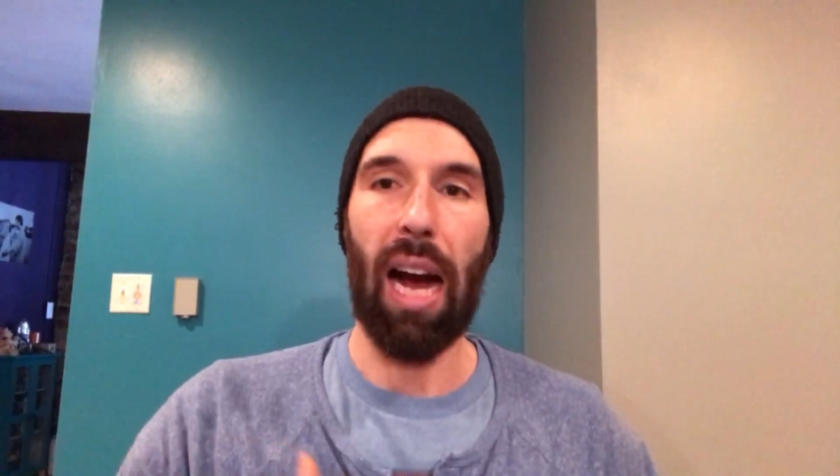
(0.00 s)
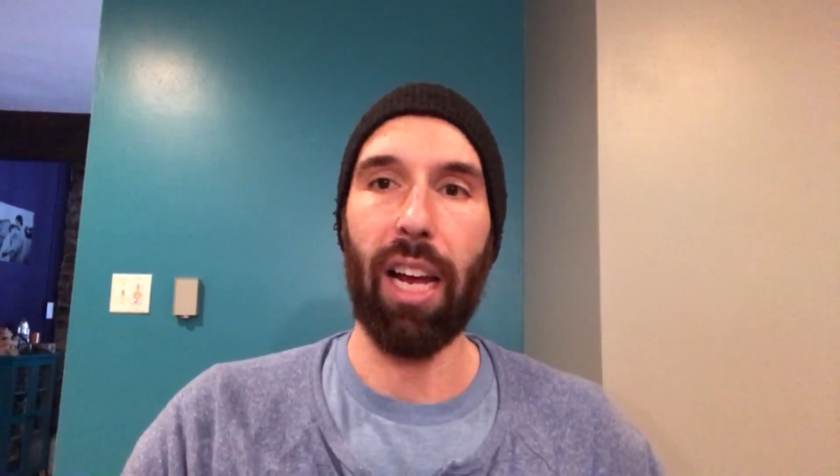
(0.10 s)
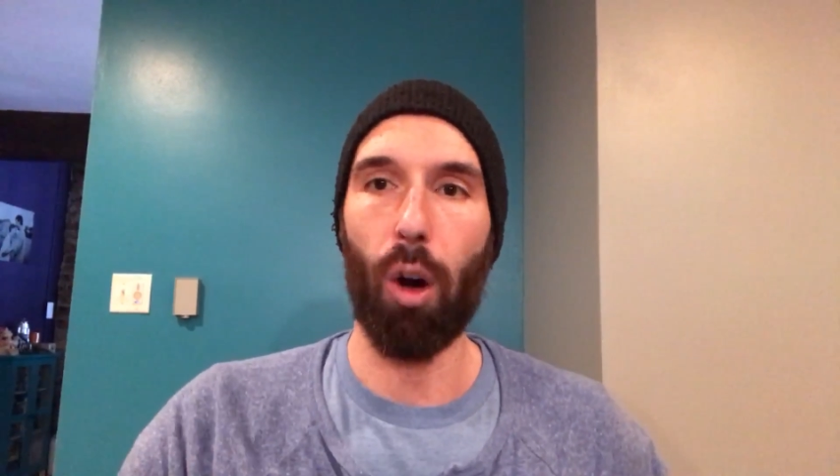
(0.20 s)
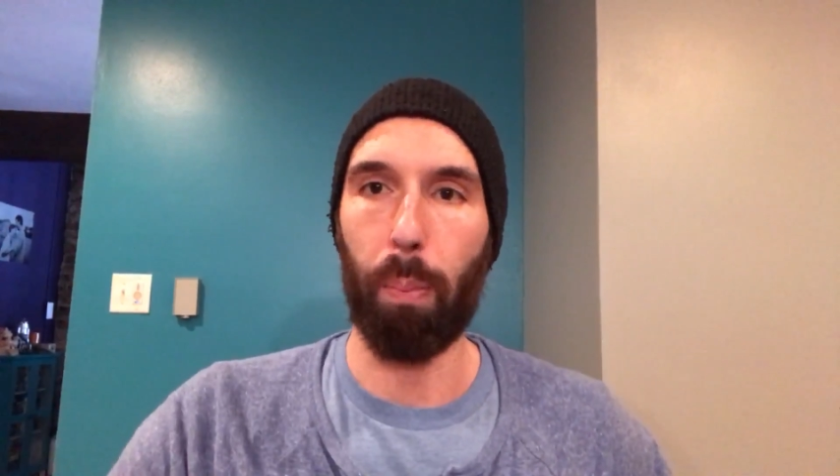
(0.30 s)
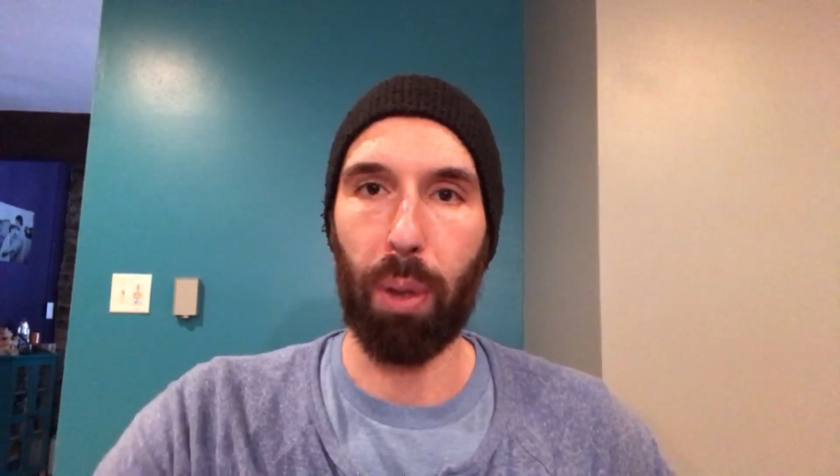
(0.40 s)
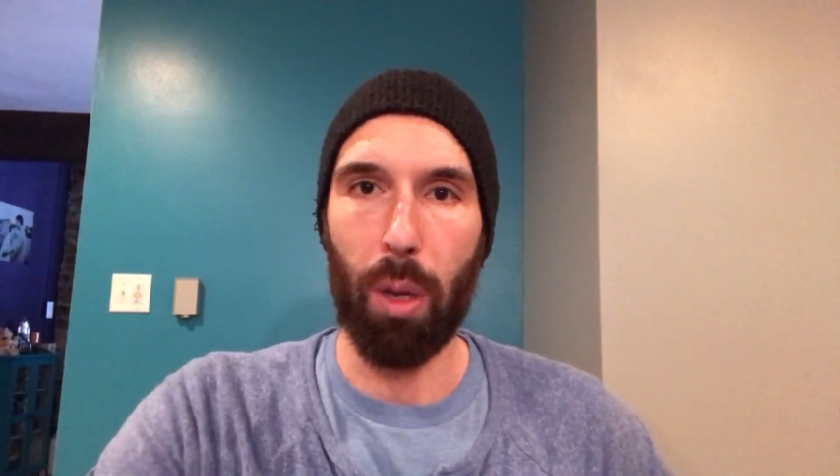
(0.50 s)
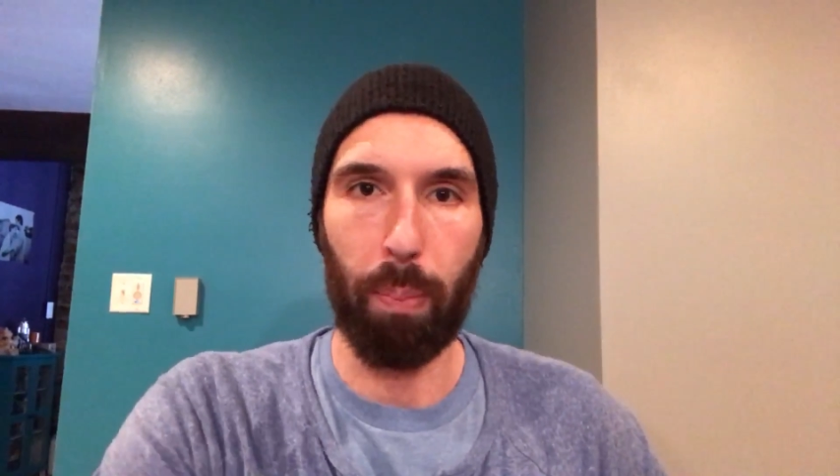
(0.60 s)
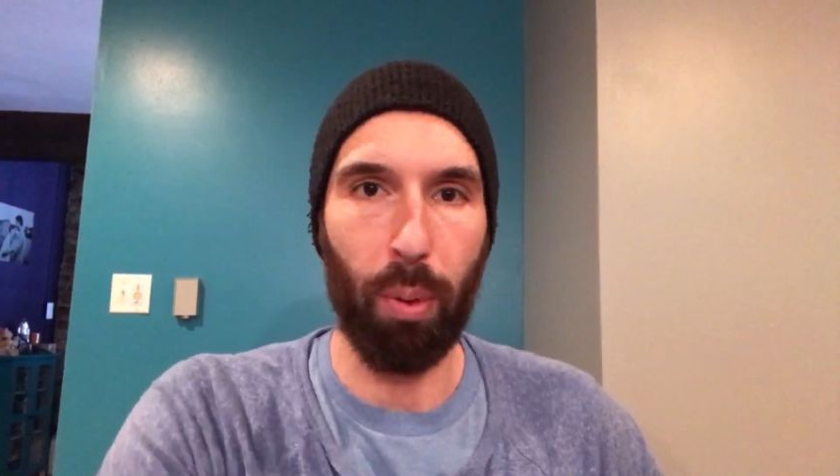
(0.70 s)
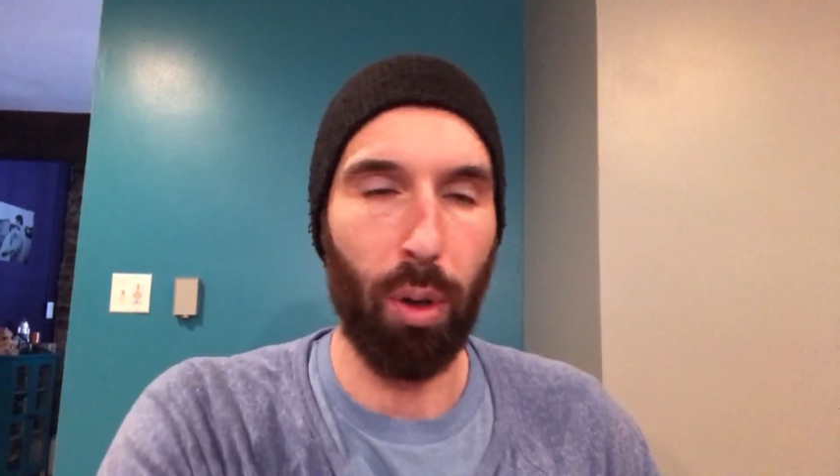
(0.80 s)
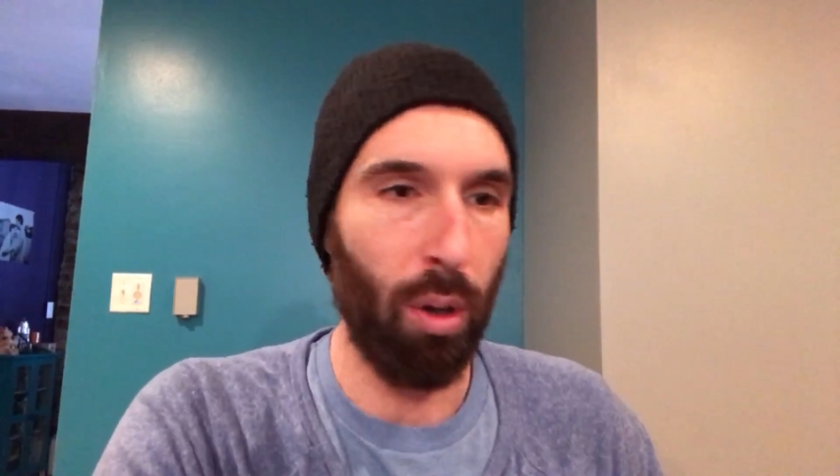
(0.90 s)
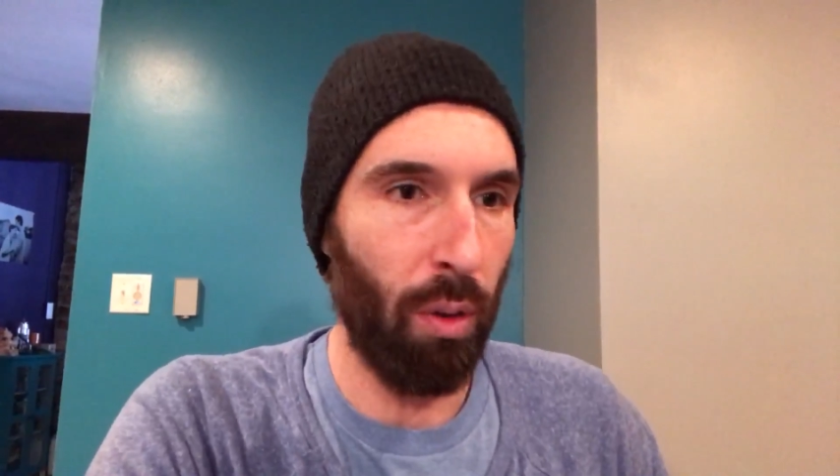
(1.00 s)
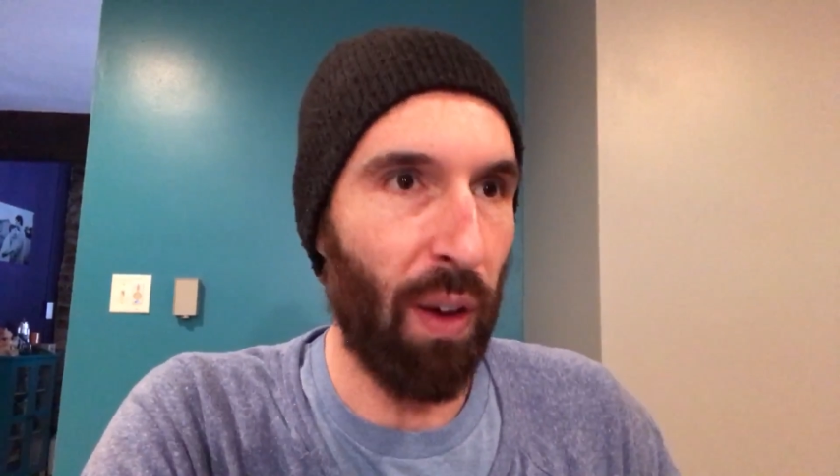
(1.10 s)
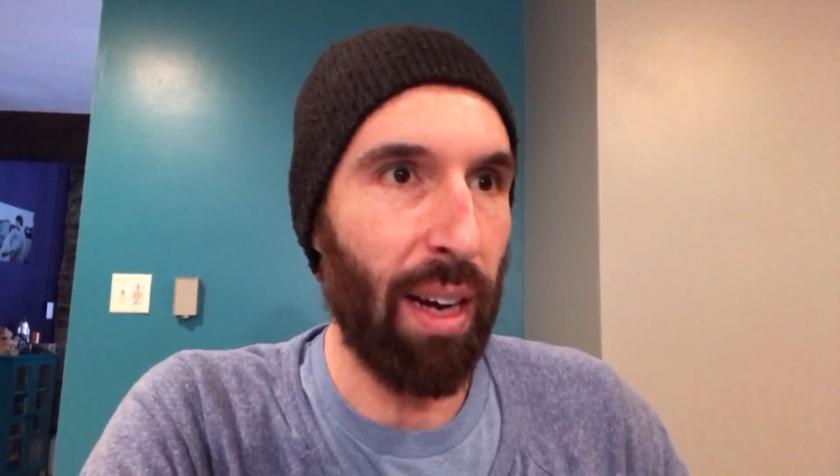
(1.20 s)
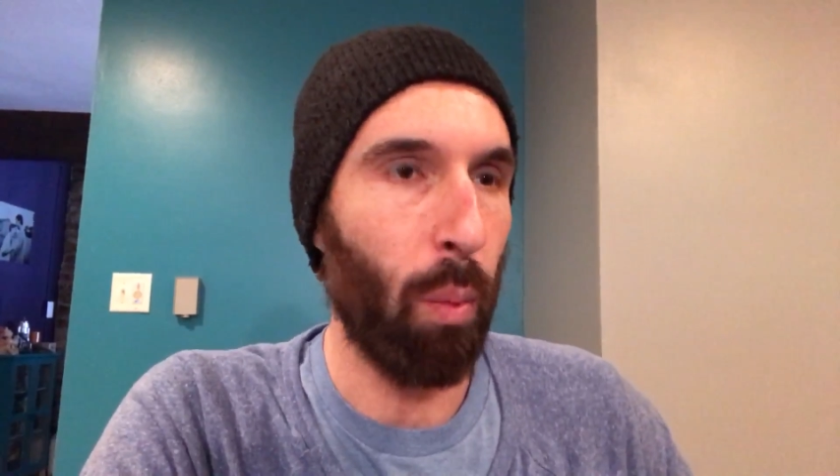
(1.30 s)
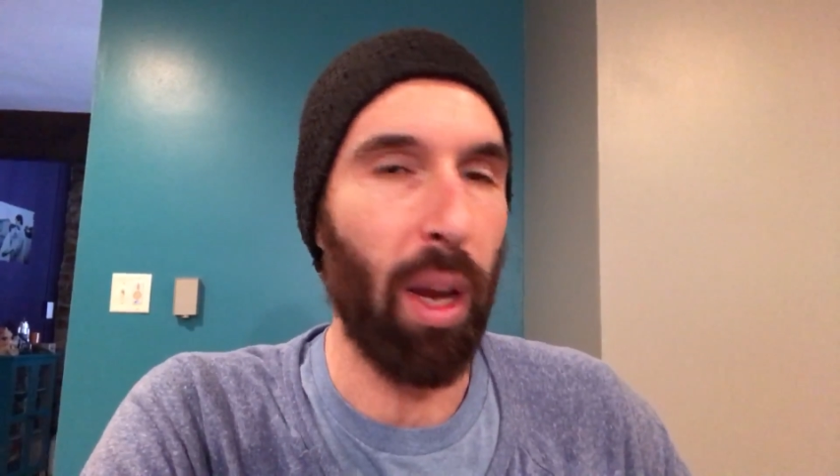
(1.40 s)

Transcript: I help people find